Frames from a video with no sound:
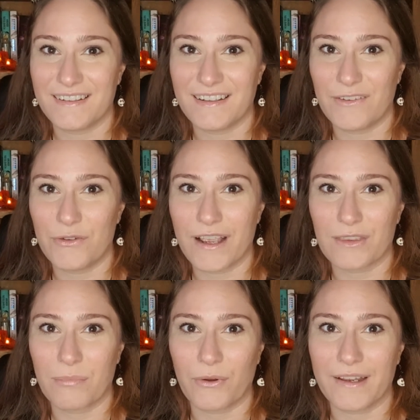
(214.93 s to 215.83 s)
If you get the
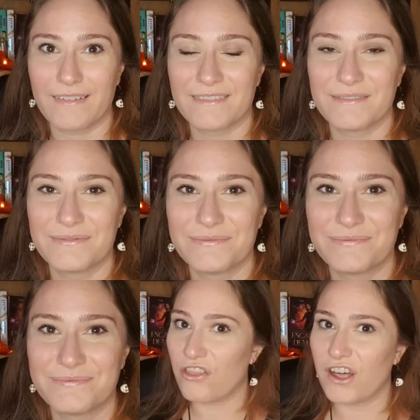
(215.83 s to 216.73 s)
point.
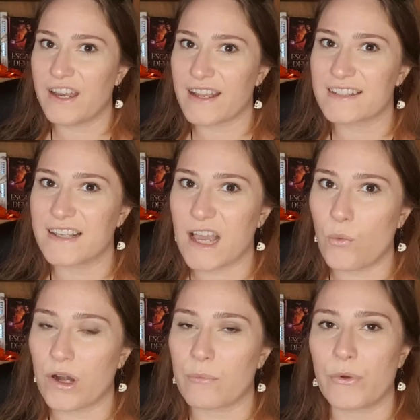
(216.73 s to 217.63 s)
The next thing I
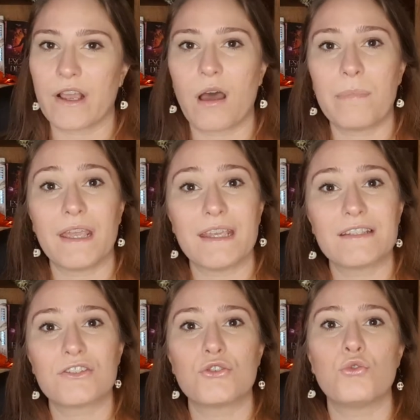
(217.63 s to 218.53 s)
want to bring up
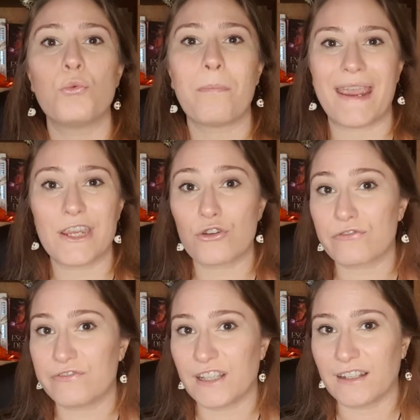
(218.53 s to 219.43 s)
is to make your
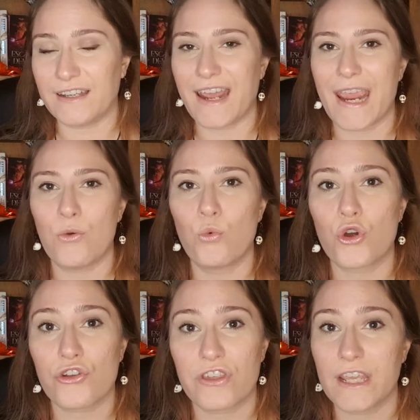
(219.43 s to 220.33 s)
villain a
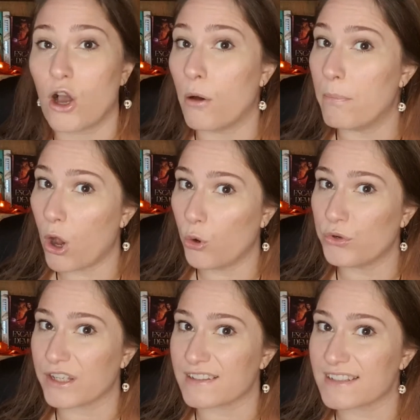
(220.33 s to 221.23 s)
worthy
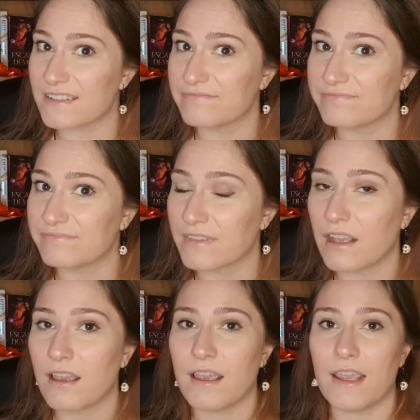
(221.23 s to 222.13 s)
opponent.
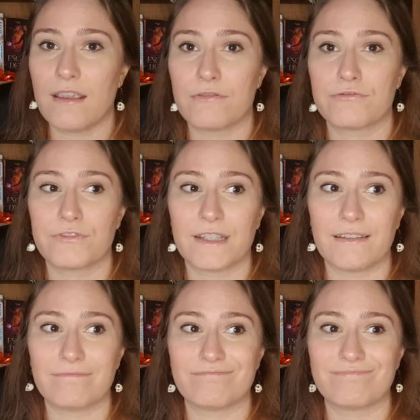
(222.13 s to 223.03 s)
If
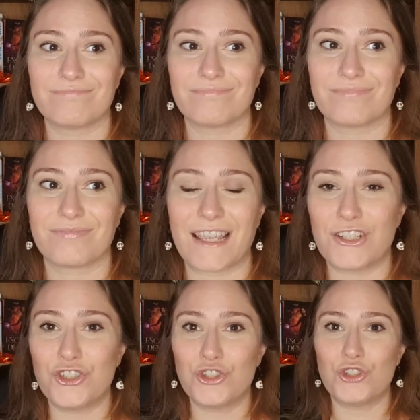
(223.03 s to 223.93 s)

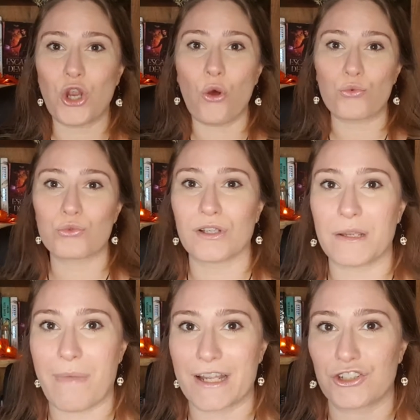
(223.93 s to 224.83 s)
they don't
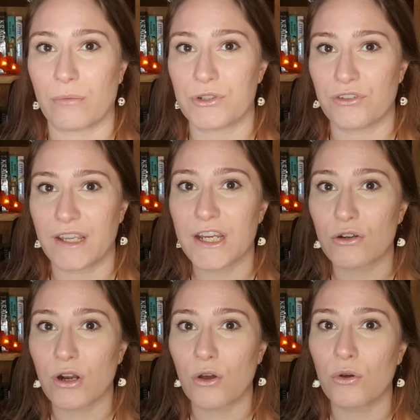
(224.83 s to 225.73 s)
really match up to the
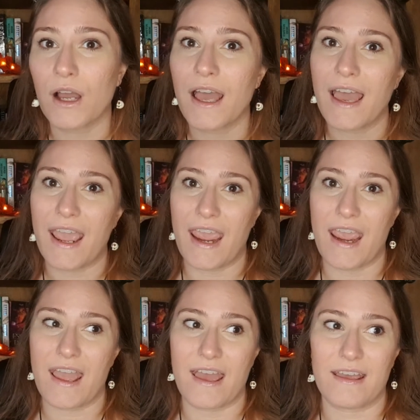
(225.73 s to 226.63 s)
hero,
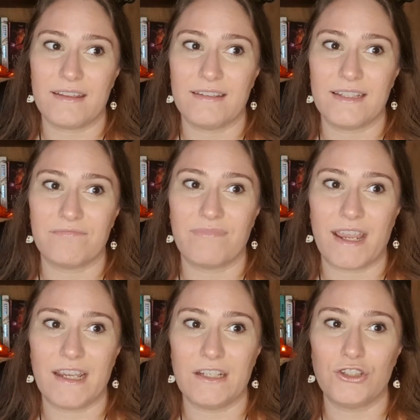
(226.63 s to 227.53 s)
and
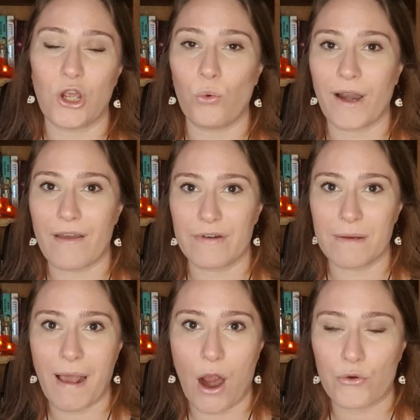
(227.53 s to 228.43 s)
they don't have any
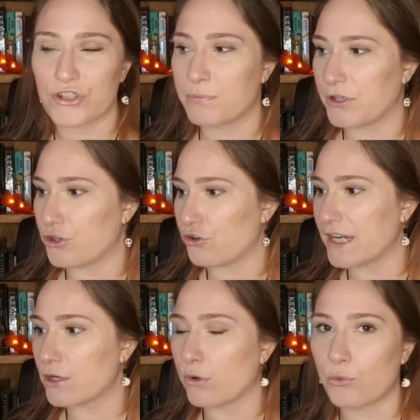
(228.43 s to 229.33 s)
powers but your
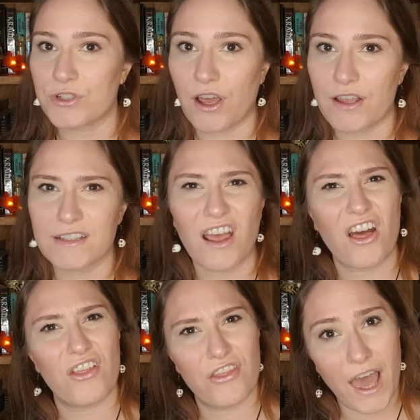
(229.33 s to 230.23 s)
hero does,
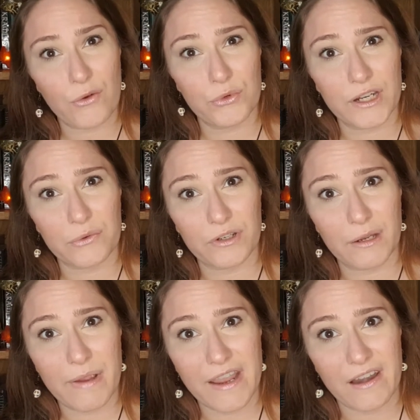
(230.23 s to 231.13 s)
that wouldn't really
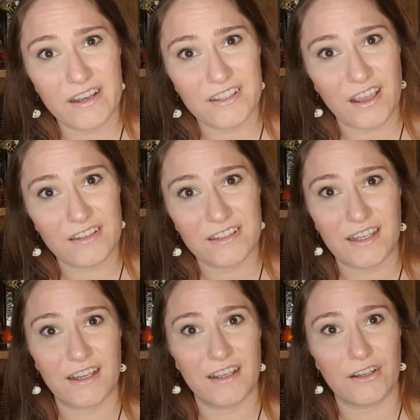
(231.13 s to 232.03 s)
make any sense
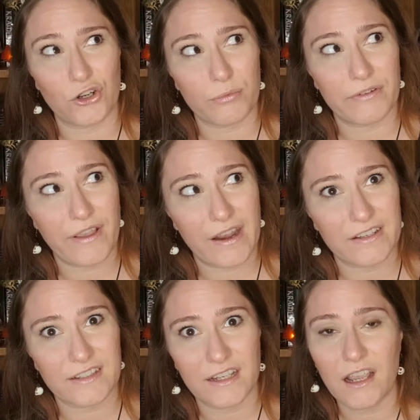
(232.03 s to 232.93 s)
in an urban
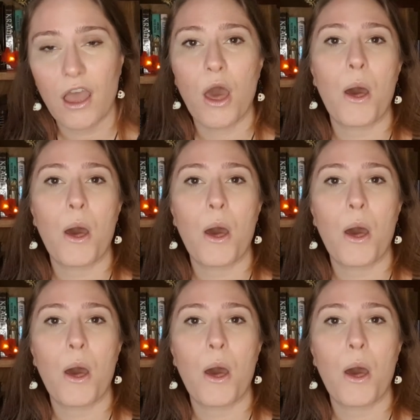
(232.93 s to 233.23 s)
fantasy.